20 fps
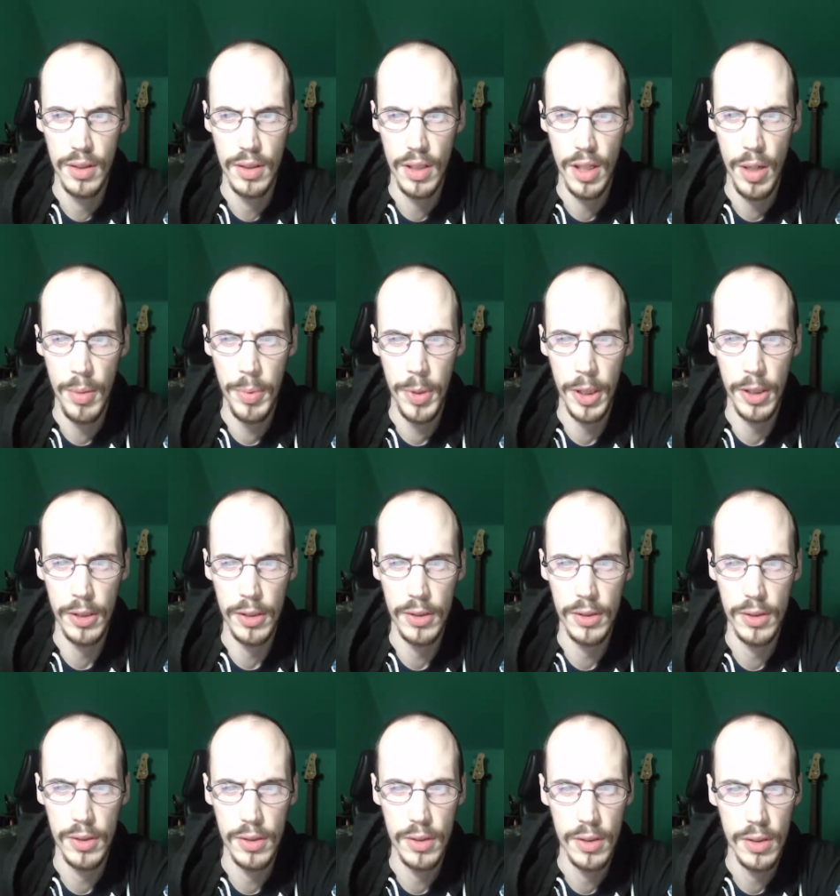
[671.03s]
Terpica,
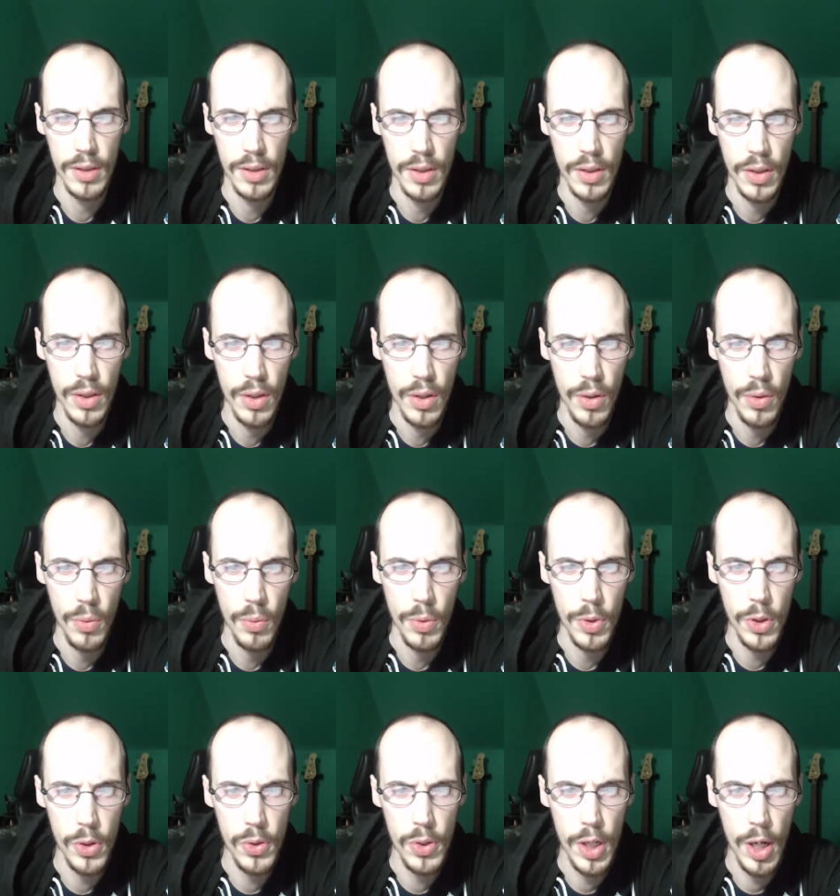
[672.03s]
would
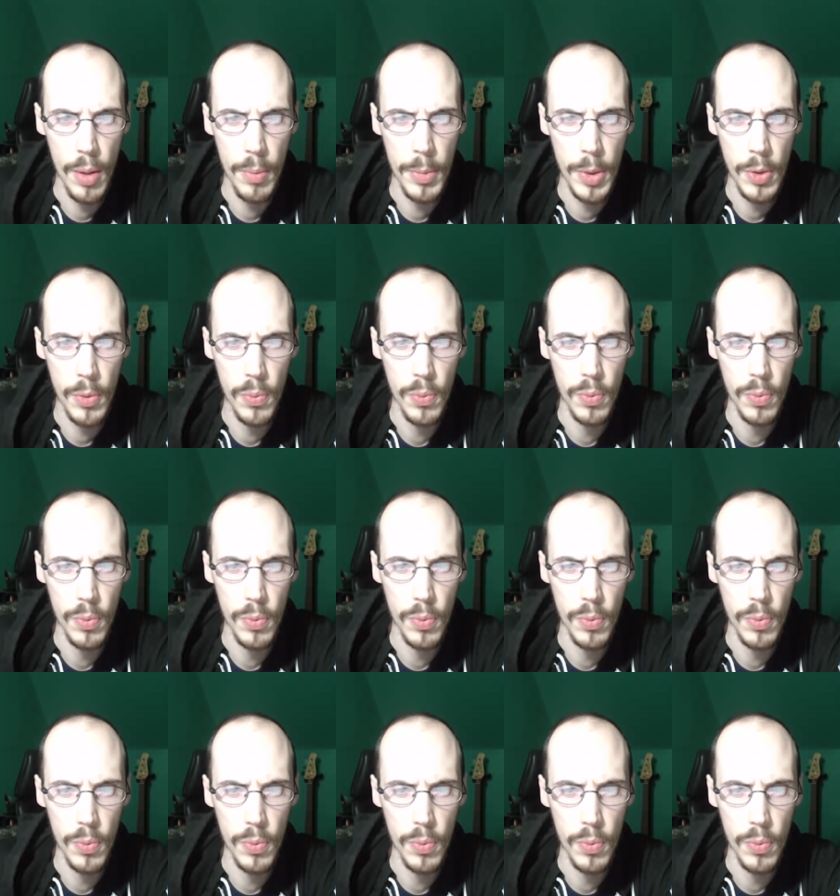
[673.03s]
you tell me